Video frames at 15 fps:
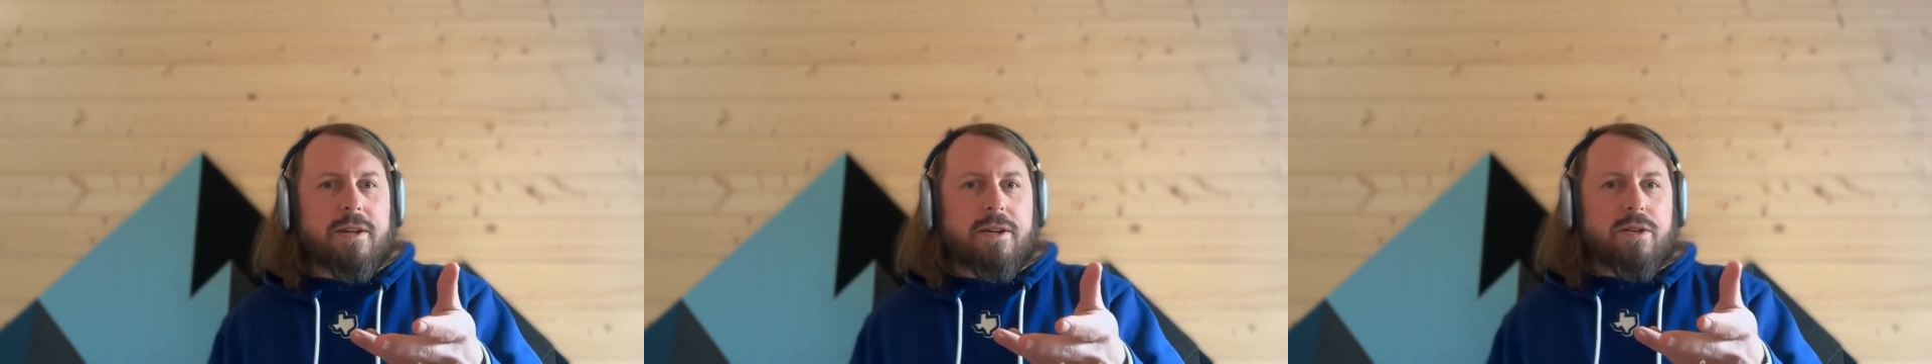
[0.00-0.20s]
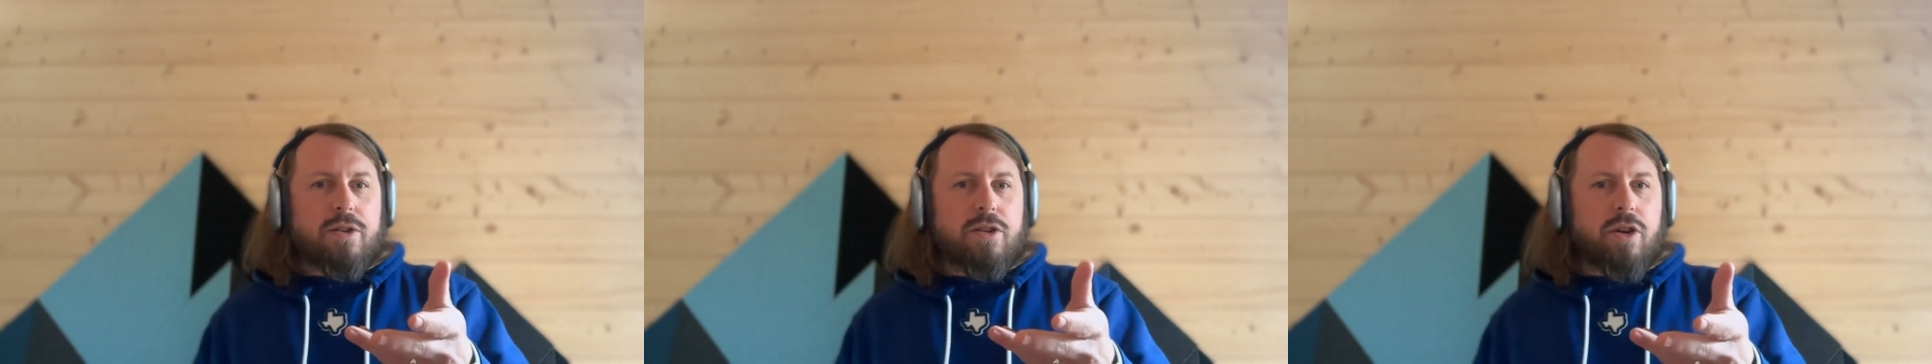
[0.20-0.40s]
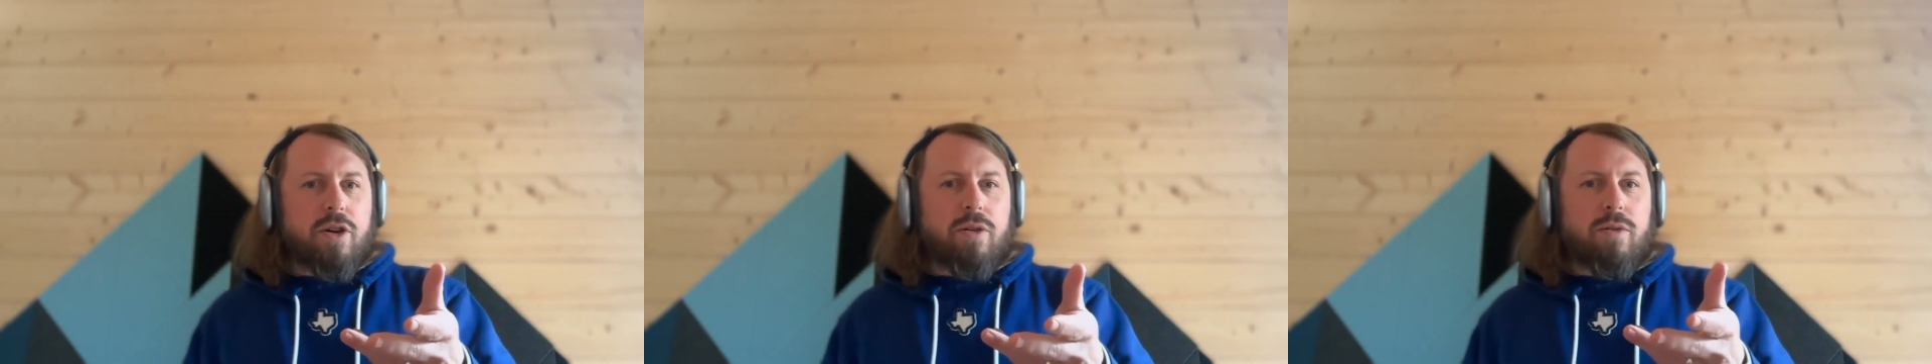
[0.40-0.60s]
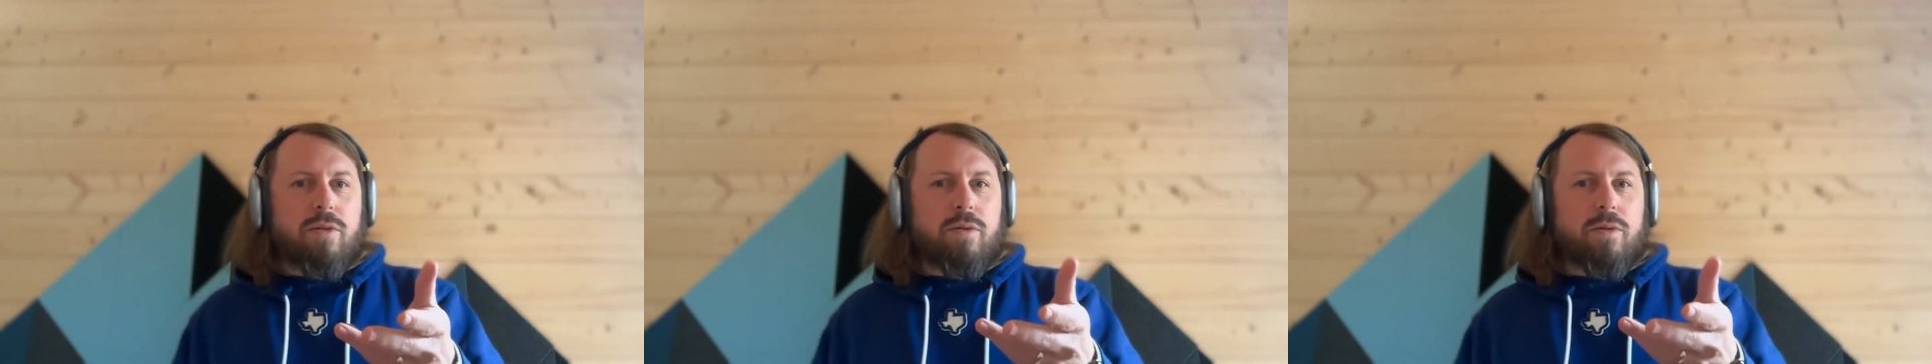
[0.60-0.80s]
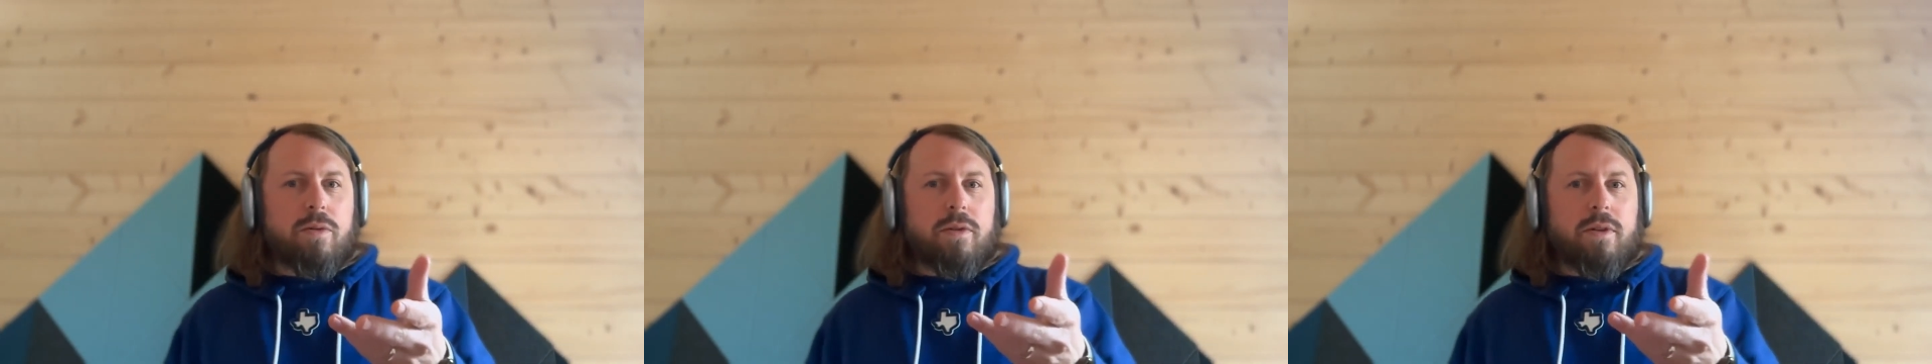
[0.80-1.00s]

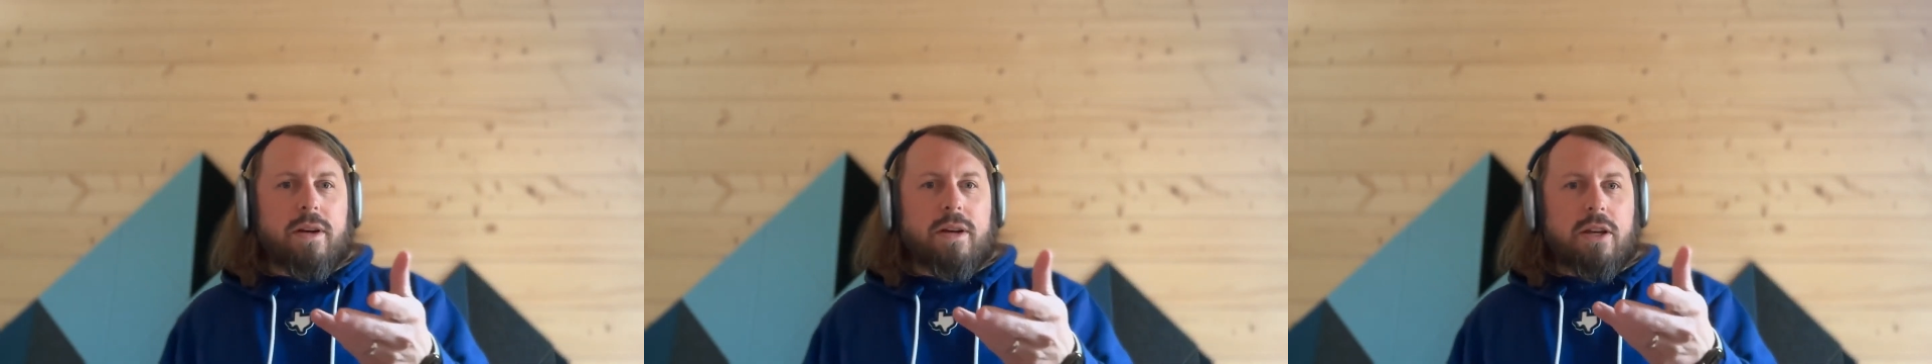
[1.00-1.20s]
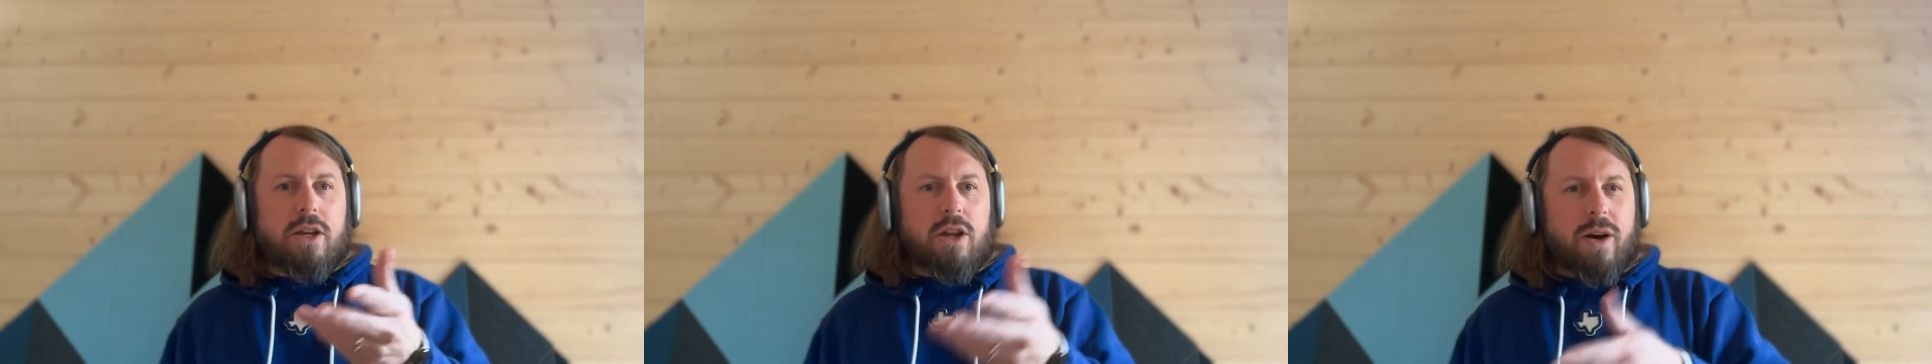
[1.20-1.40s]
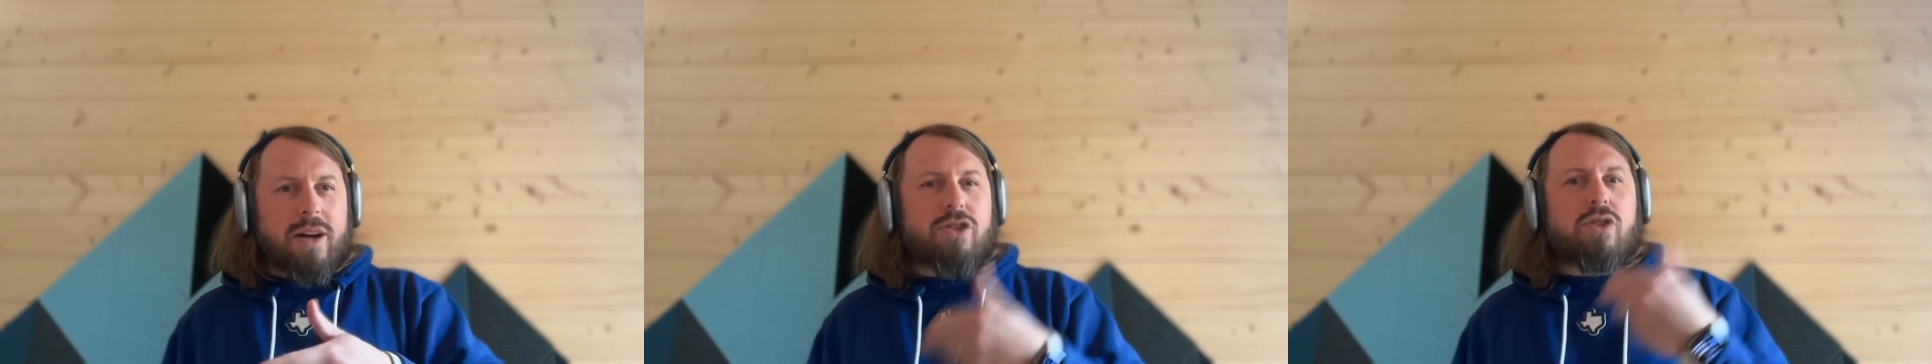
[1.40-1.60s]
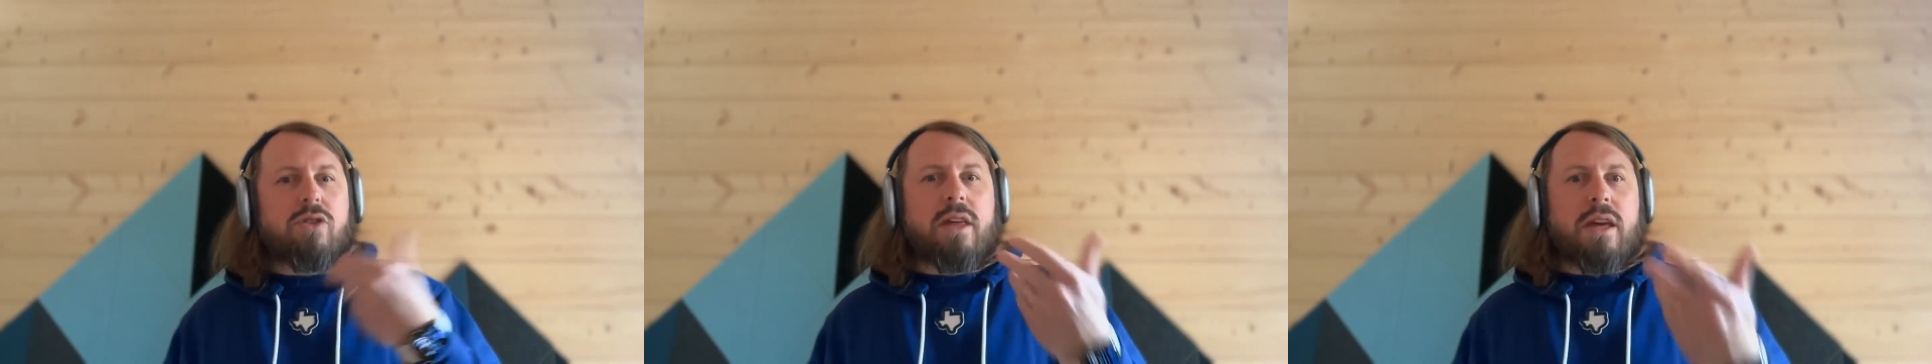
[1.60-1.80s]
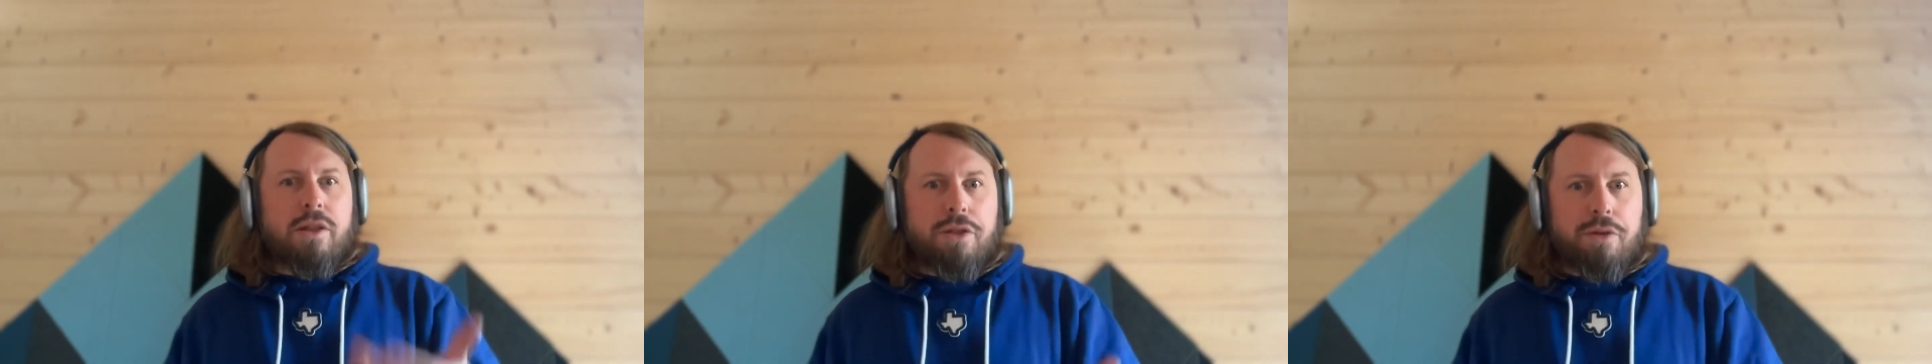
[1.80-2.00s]
So, as you
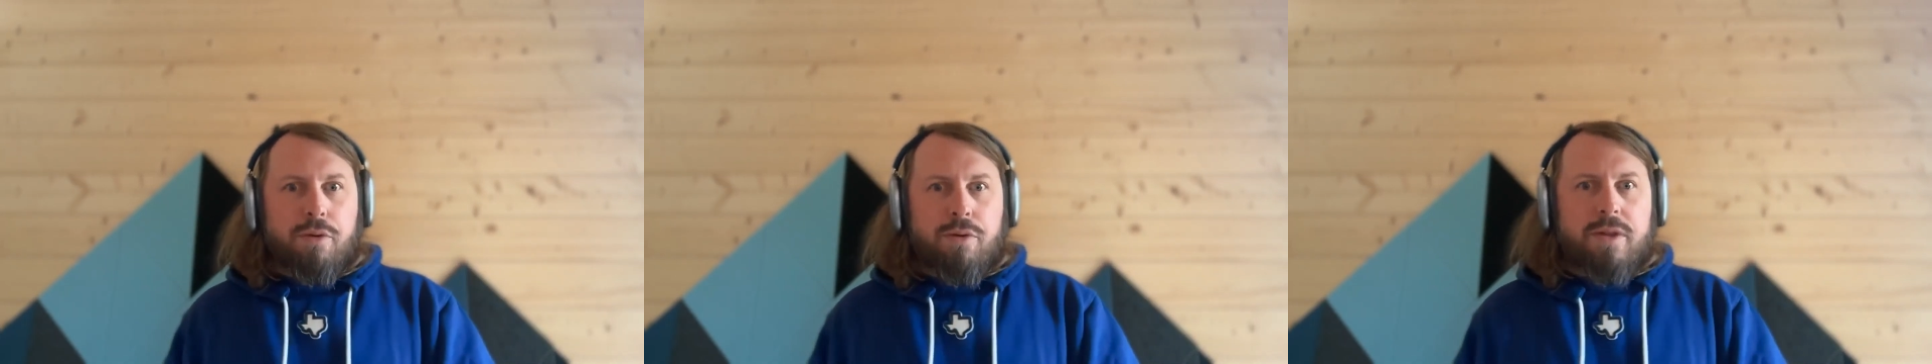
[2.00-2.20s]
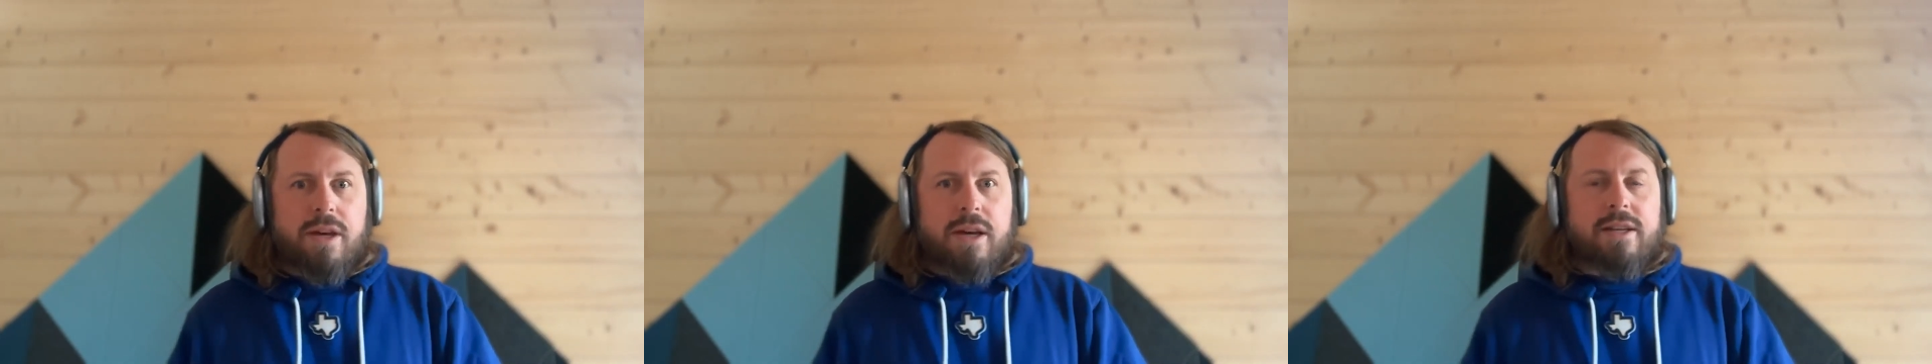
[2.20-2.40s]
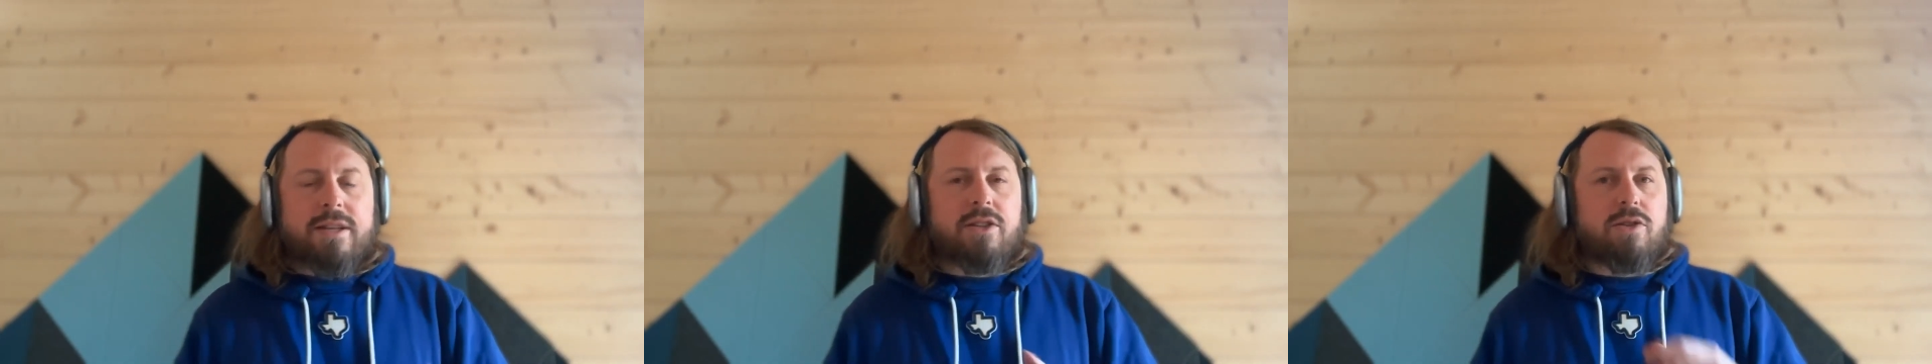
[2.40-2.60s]
think through this,